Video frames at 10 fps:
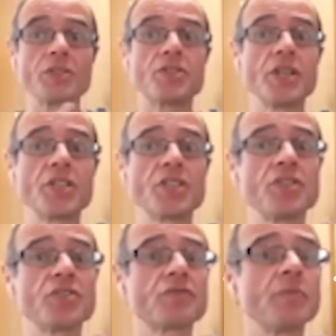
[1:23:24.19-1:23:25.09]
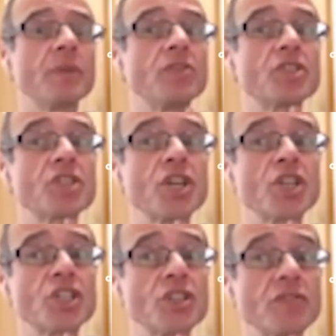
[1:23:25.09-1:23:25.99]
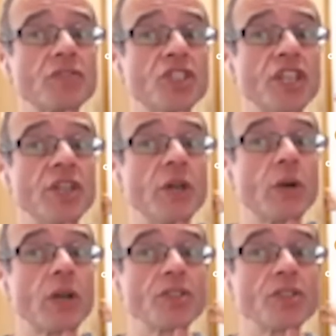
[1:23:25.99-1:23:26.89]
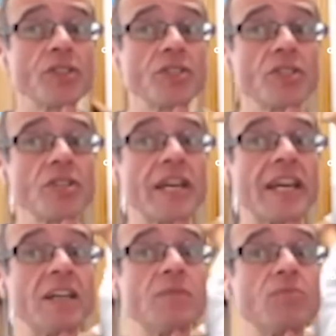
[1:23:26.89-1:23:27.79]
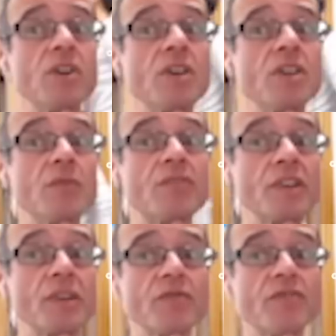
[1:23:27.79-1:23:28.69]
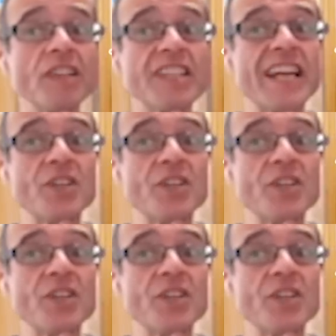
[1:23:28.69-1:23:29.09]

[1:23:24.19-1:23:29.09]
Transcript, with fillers: the distance from the insertion of genioglossus here yep. front front yep.